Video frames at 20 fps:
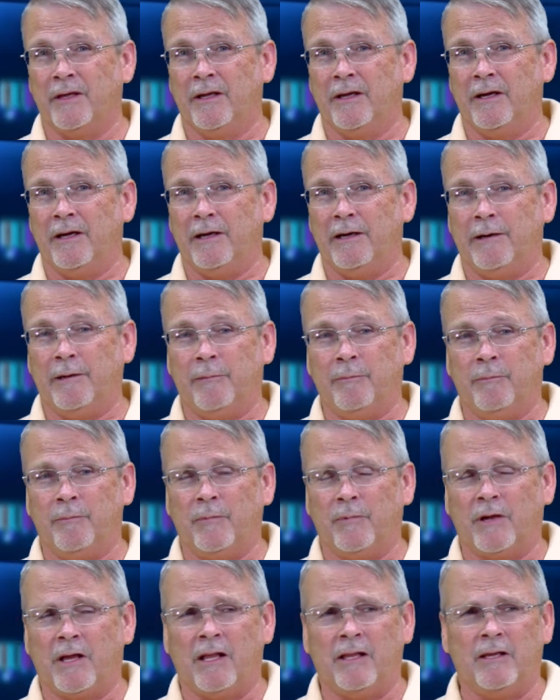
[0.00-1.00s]

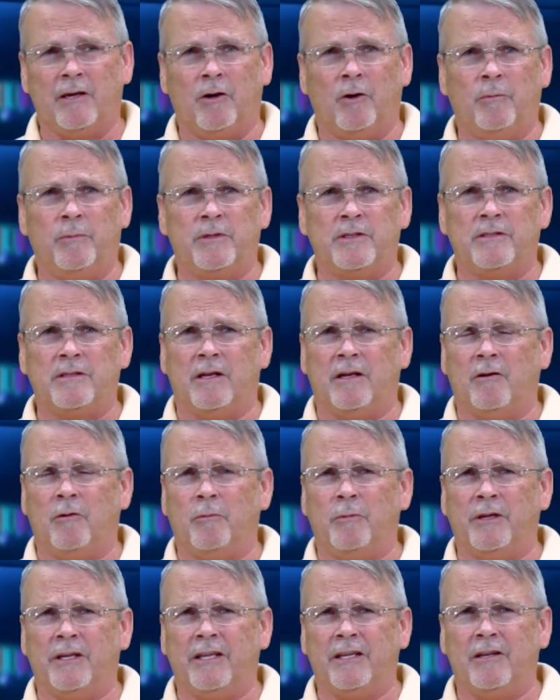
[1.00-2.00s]
Golly, I hope
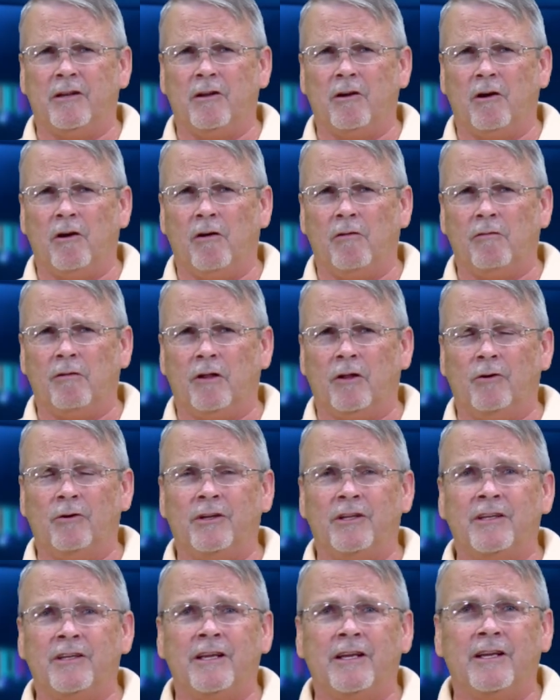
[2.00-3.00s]
I didn't overload
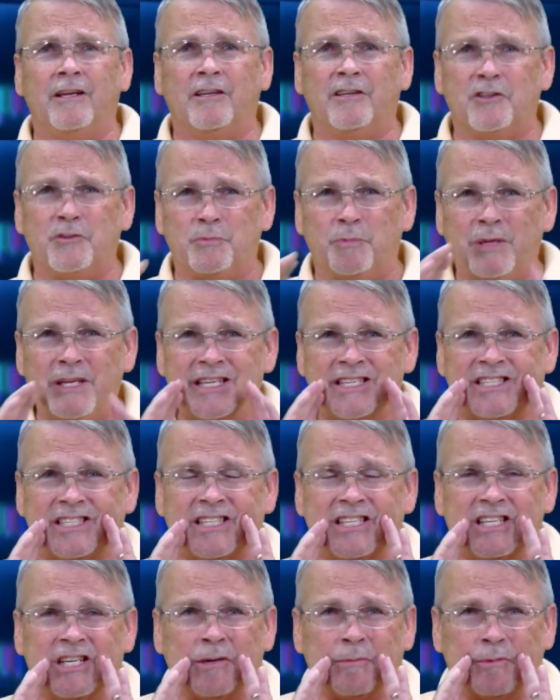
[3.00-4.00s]
it, because
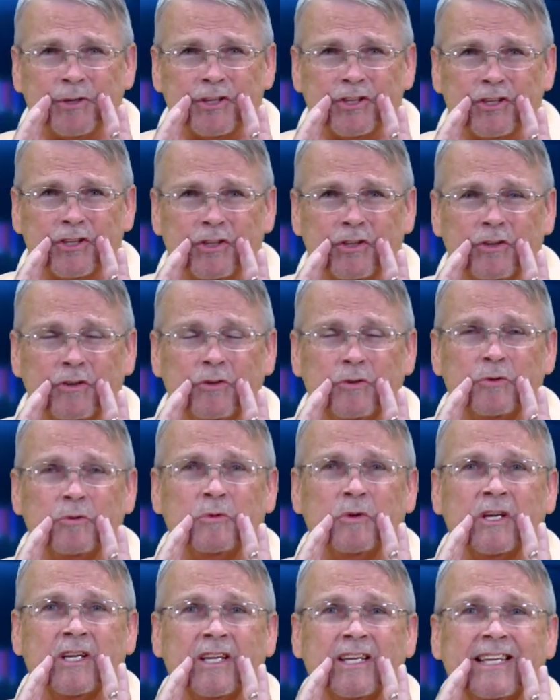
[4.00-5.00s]
PC number
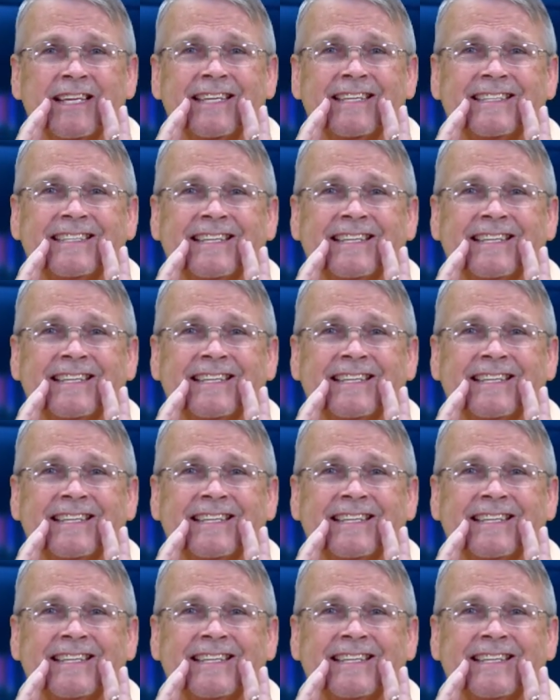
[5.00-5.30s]
2 is